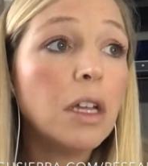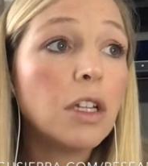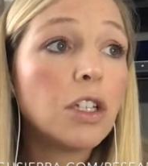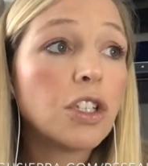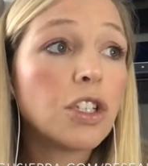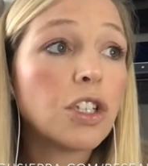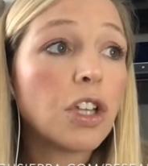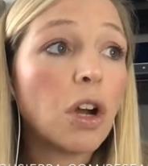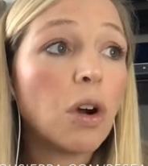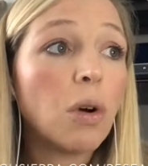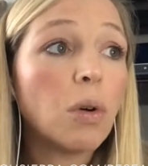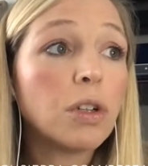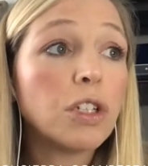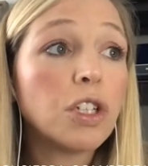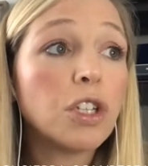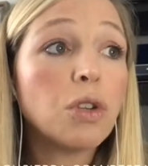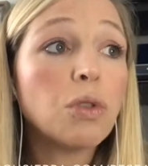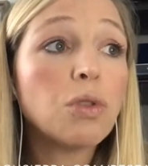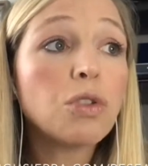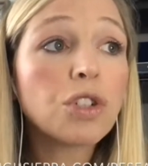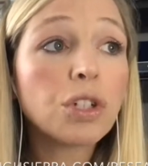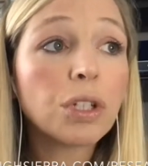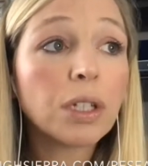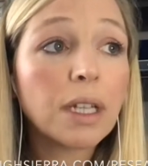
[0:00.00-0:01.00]
So
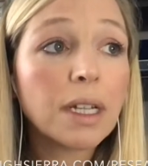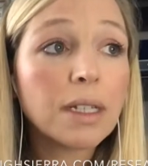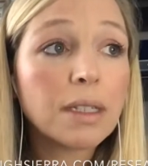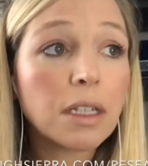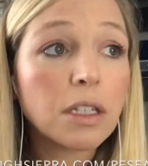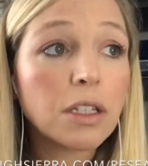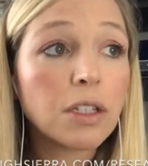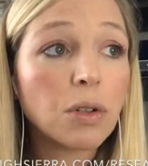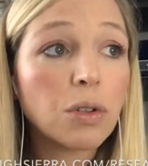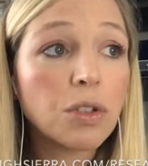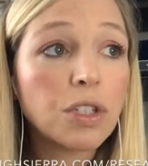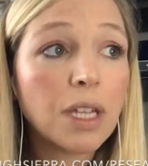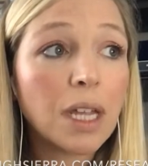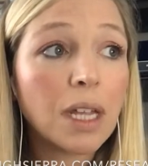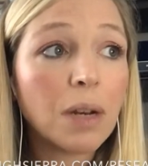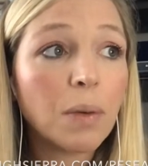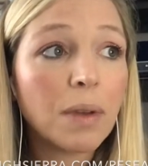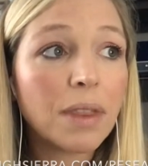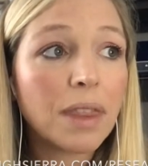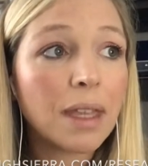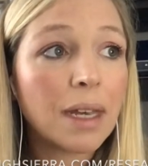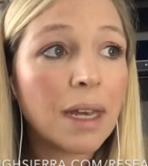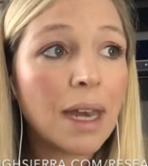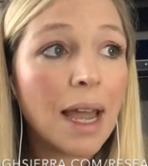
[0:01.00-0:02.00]
usually it's associated
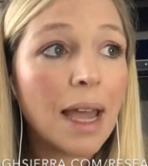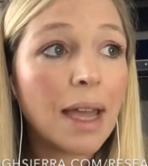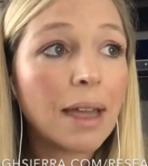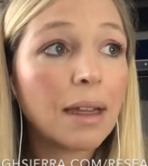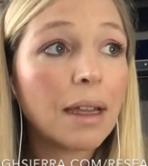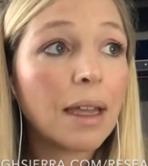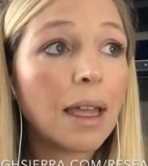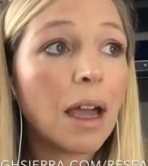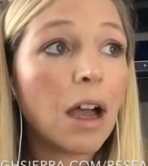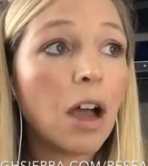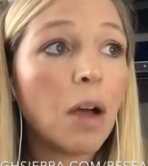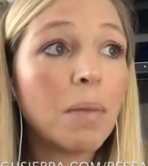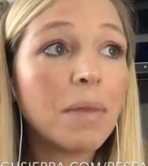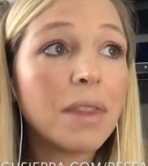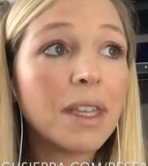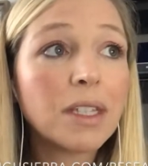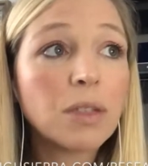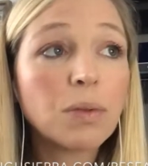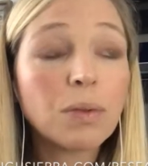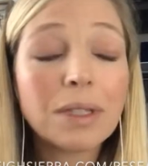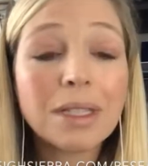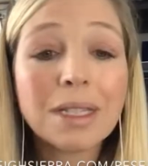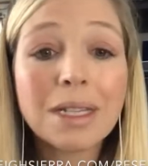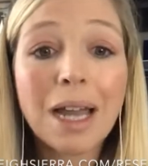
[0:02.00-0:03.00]
with the neck.
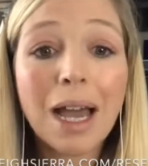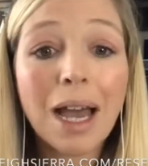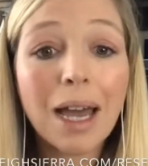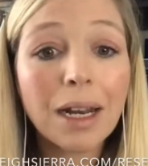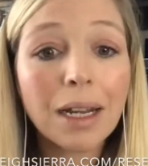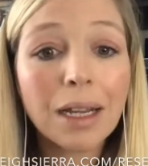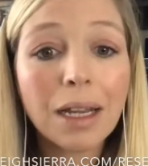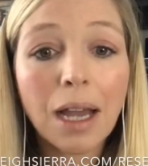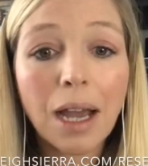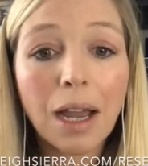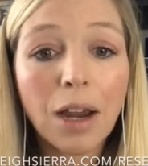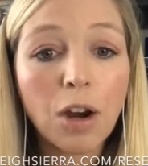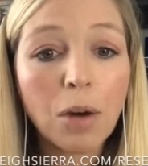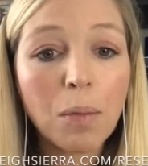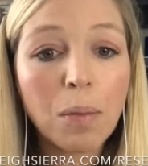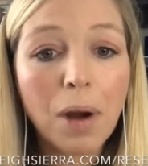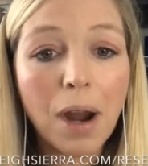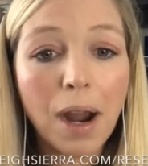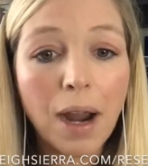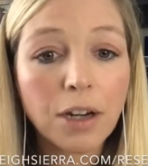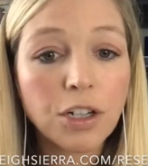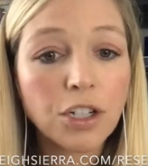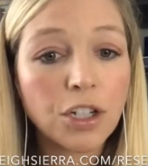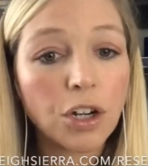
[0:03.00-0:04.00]
This was not a
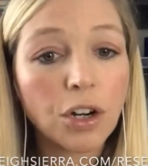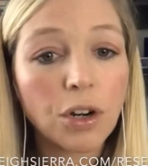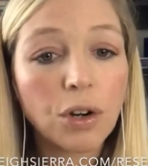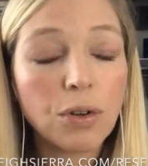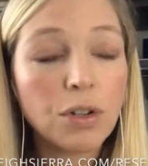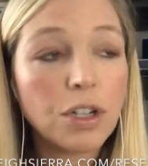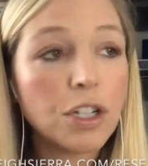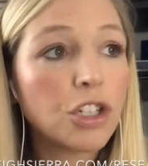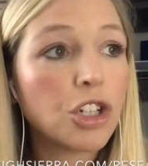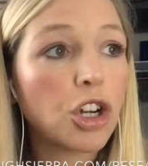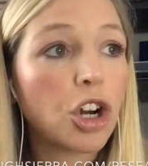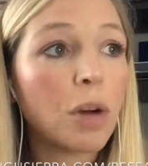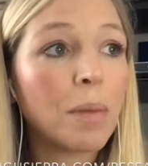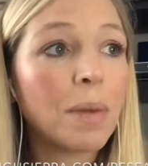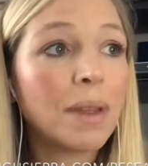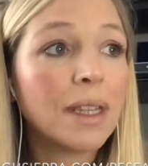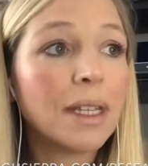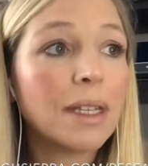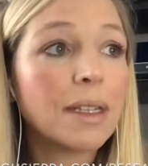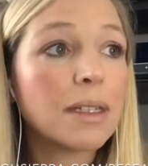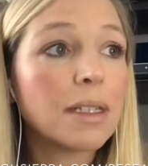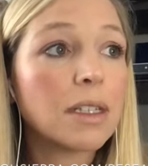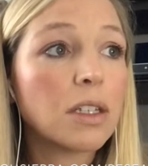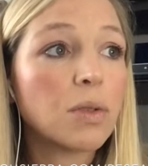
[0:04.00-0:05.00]
chiropractor who determined
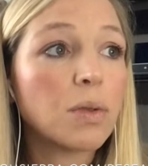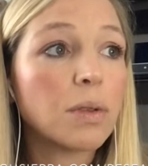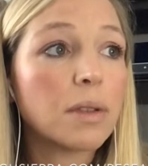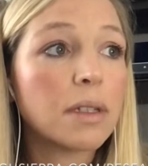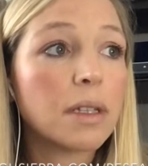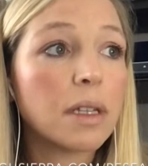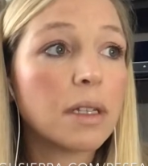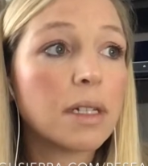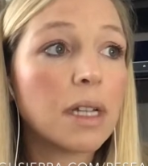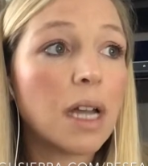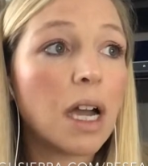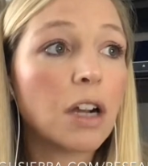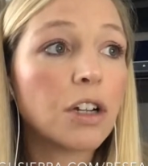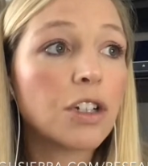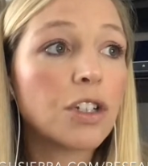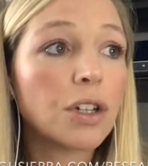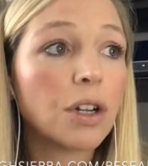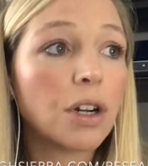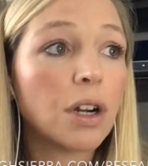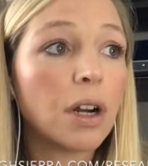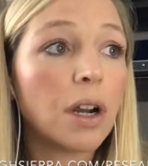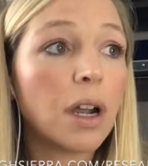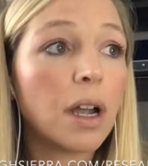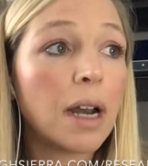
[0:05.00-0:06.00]
this. This was
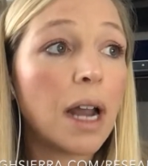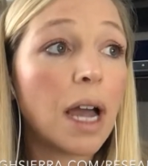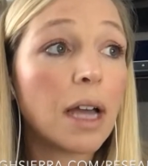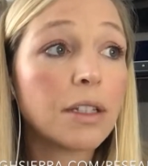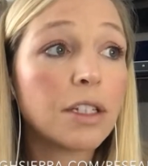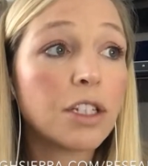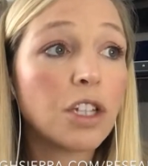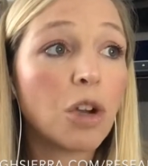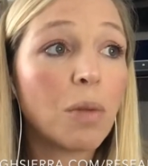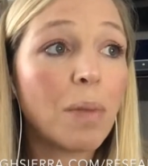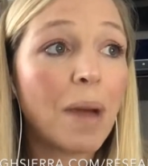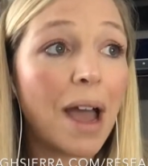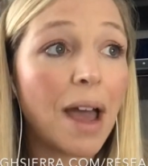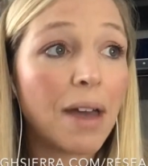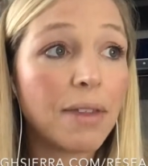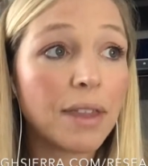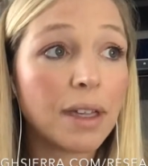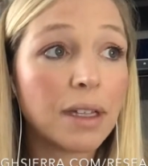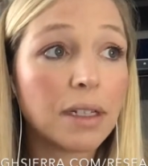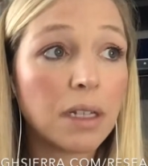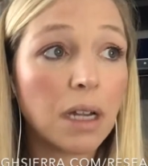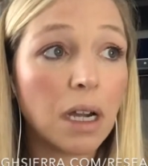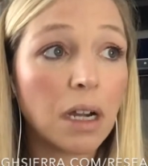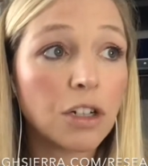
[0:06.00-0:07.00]
an
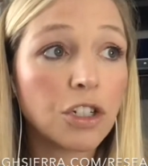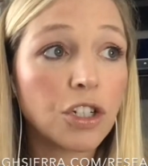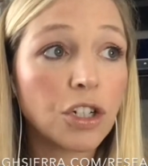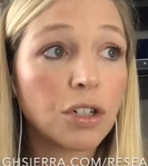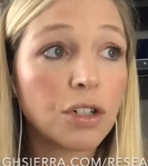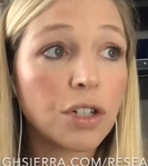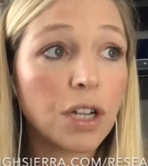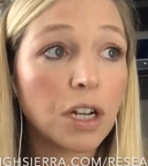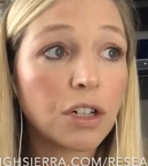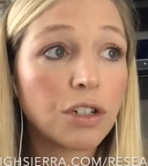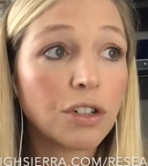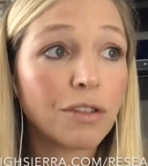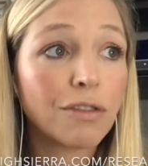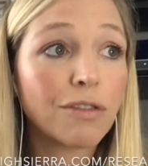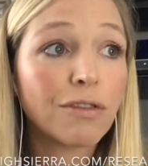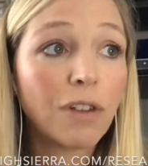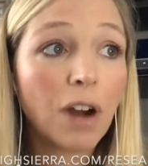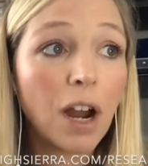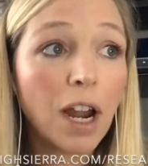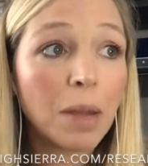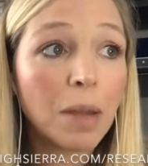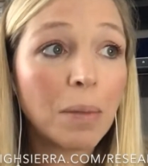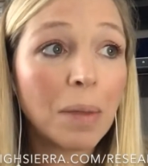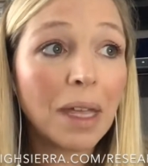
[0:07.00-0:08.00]
osteopathic doctor, Dr.
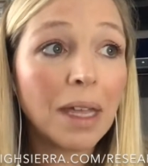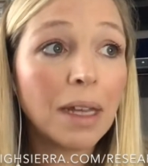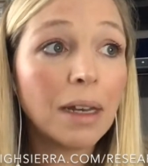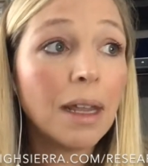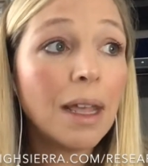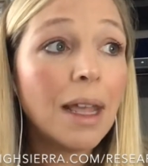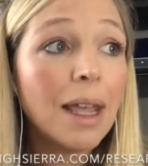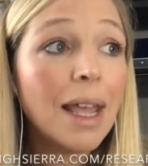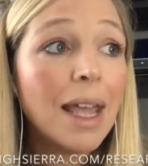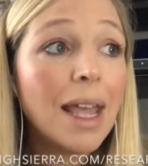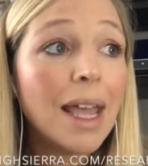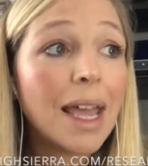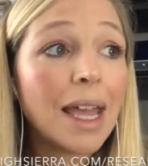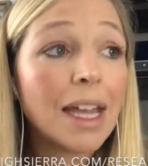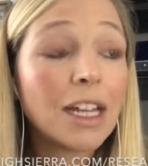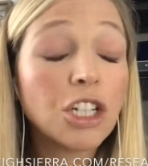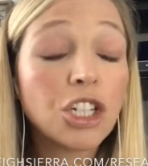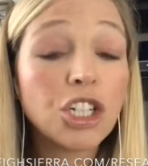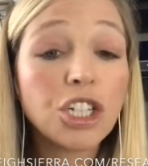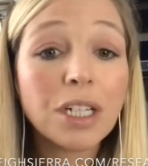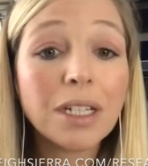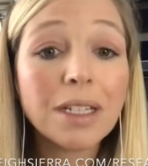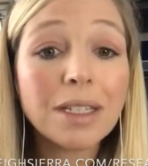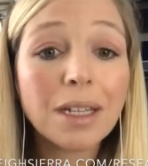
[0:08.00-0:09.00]
Fryman, and
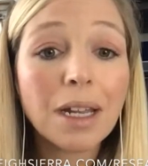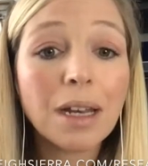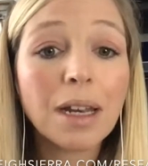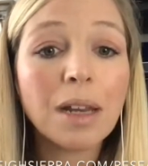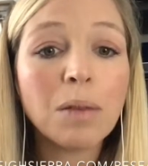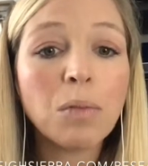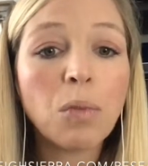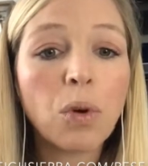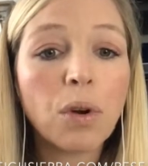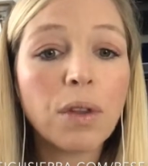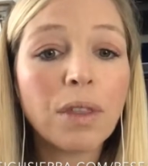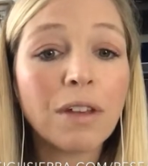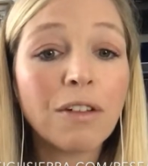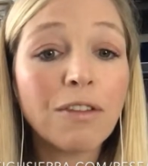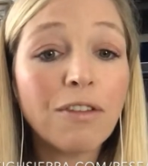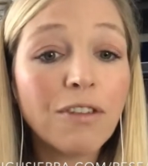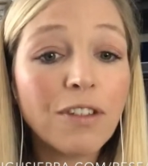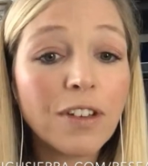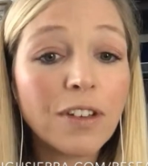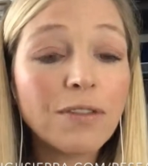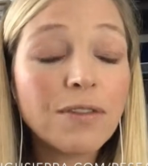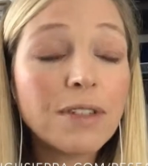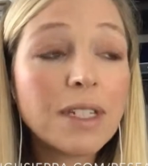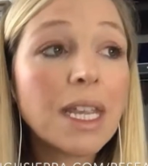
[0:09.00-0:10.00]
she studied more than
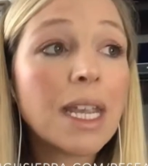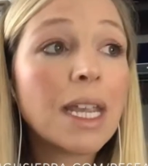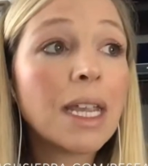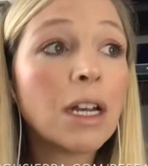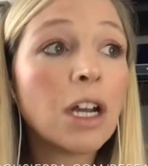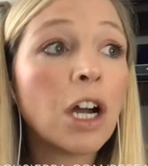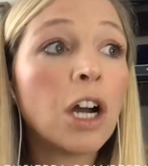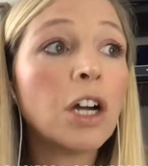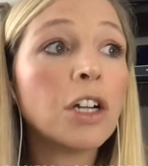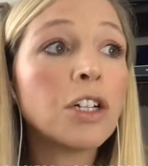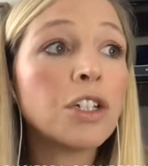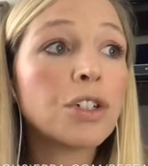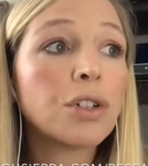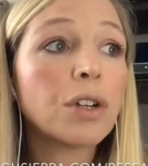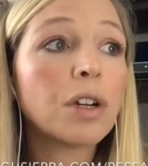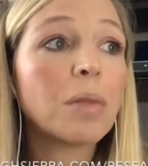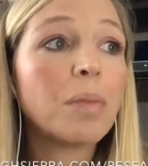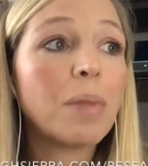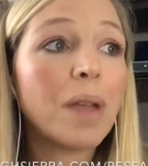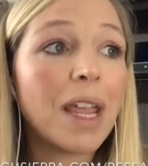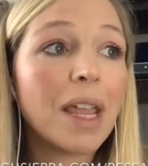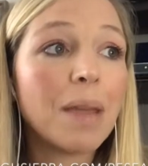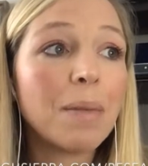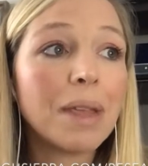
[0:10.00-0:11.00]
1,500
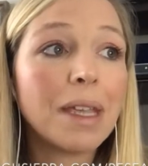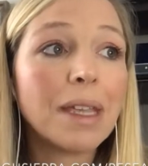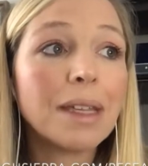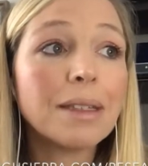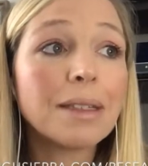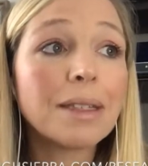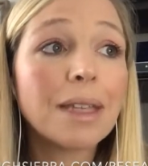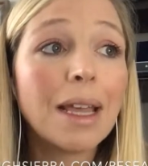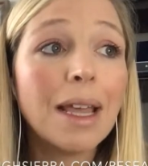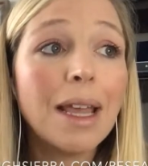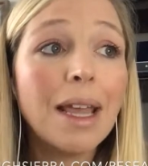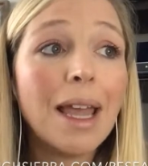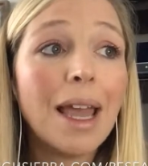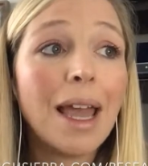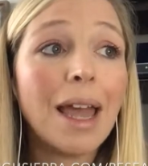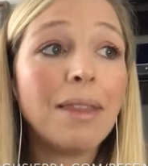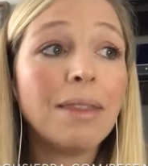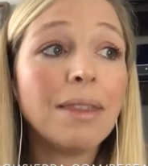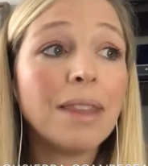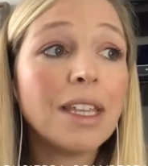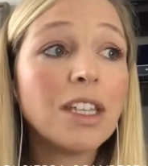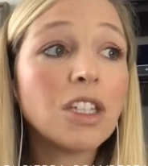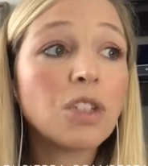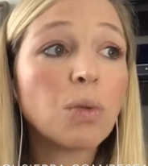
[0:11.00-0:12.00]
babies,
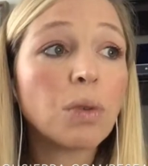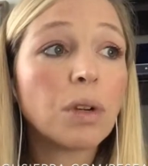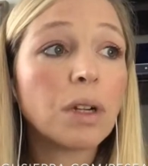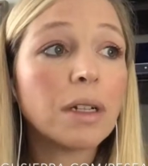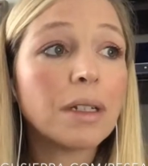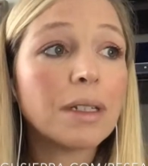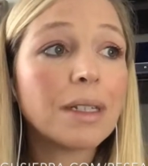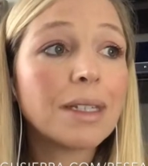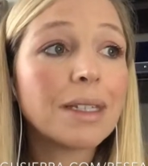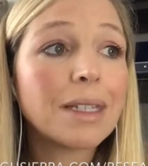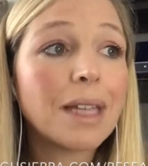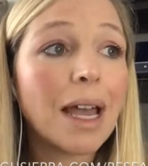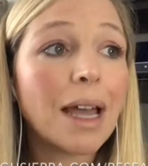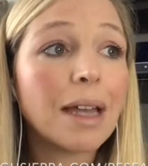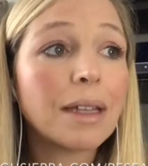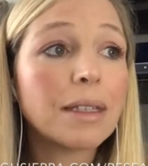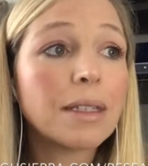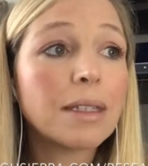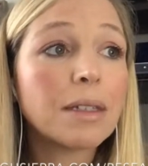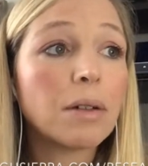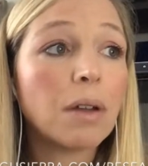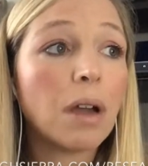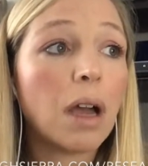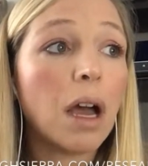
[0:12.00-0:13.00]
and these were
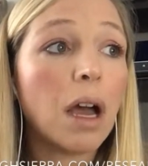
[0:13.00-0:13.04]
assessed